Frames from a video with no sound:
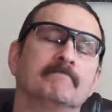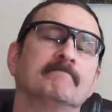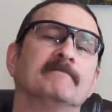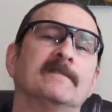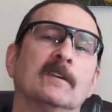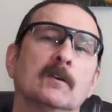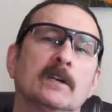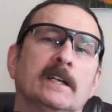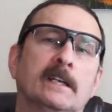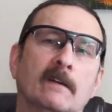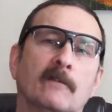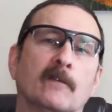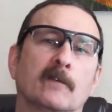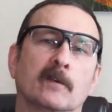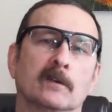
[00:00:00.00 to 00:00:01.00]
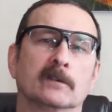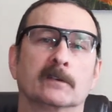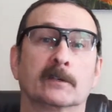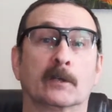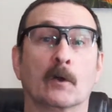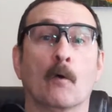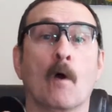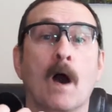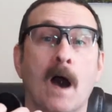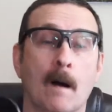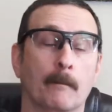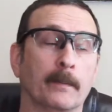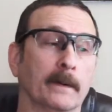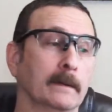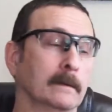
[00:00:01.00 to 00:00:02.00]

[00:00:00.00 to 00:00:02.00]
Very difficult to go up.